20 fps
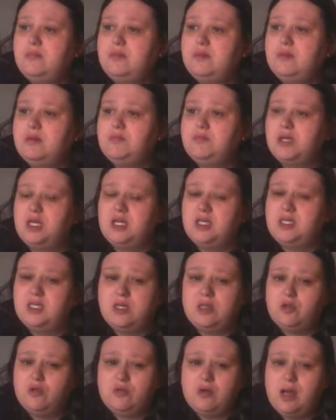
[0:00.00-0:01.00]
Because I
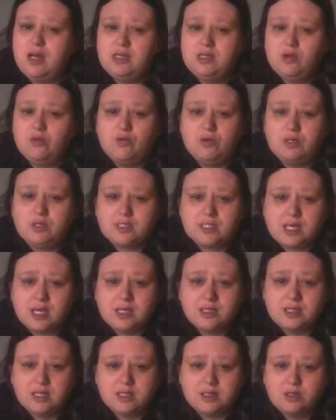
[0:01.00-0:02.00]
don't think the owner's
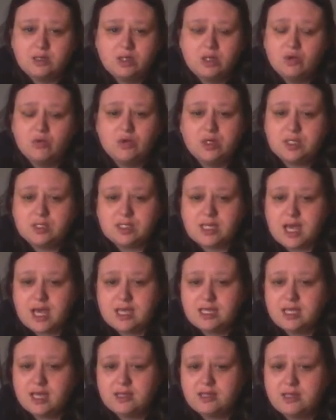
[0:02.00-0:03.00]
cat
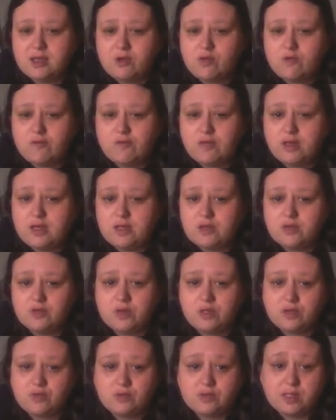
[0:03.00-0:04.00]
hasn't got fleas, so I
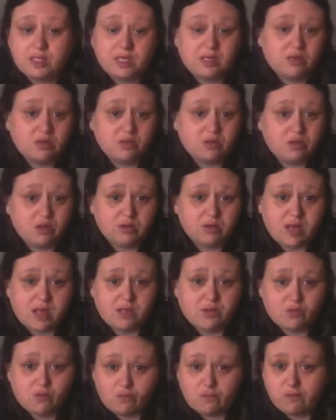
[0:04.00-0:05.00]
don't think she
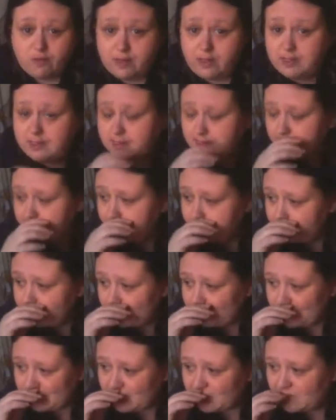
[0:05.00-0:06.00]
has got fleas.
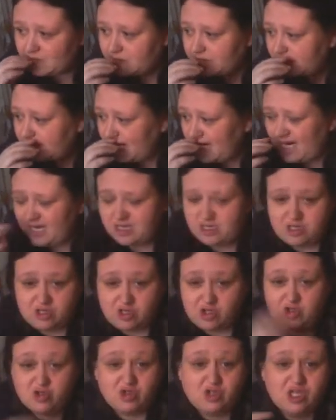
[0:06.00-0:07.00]
So I think it's
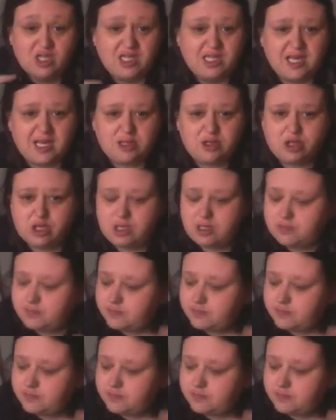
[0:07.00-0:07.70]
just she's itchy.